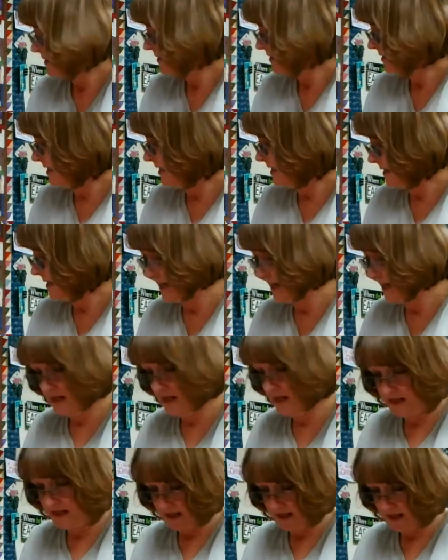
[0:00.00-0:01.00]
not
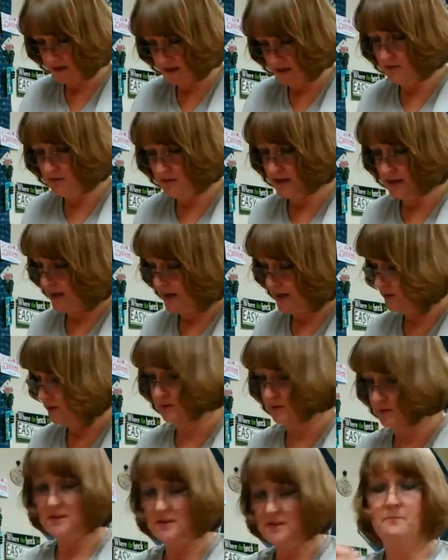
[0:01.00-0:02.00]
anything. Okay, so
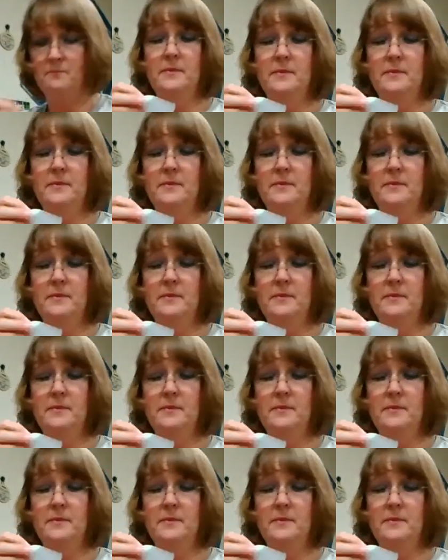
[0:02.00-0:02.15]
this